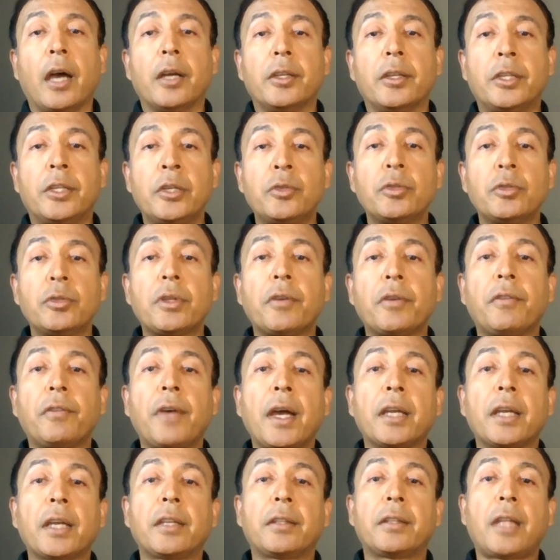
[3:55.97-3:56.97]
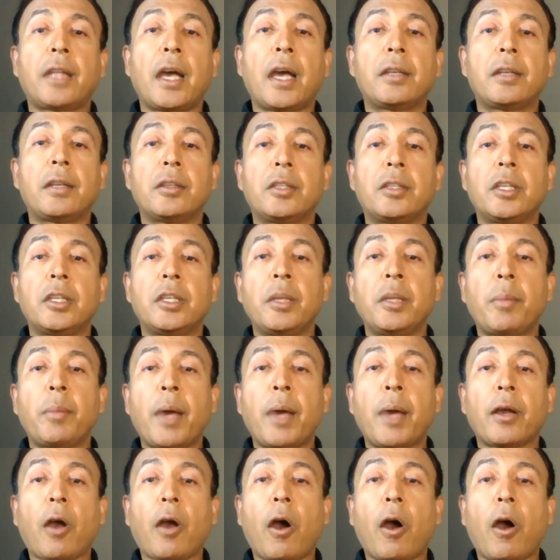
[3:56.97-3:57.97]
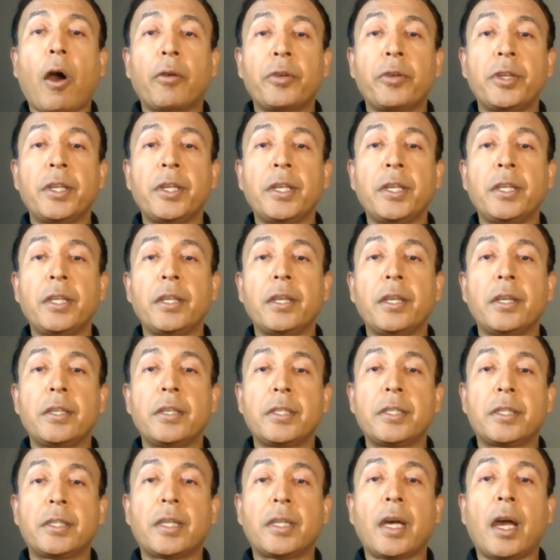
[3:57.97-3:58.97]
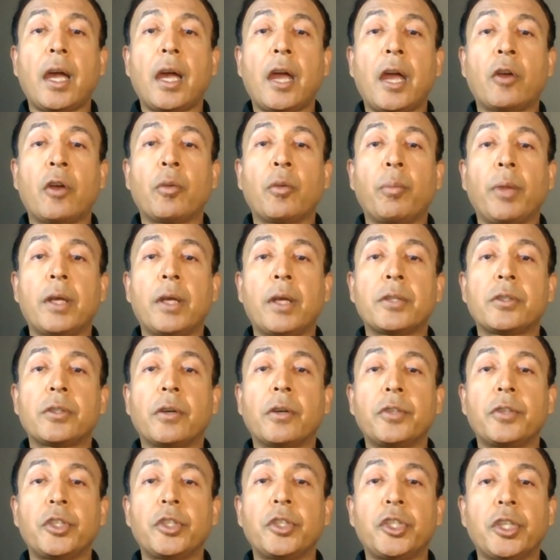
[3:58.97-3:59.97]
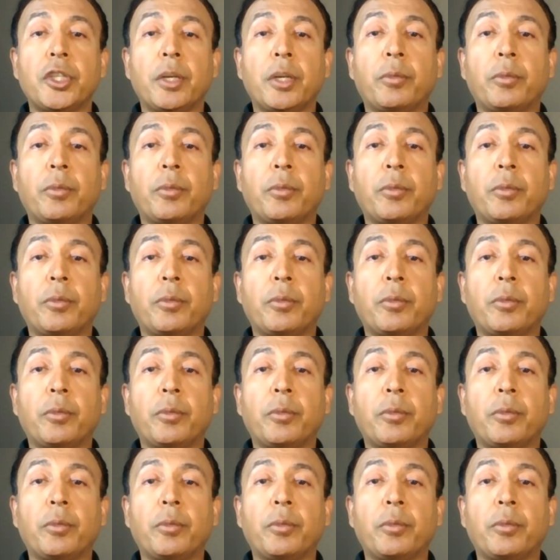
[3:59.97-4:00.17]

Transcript: Due to the fact that TD Bank already is the Aeroplan's official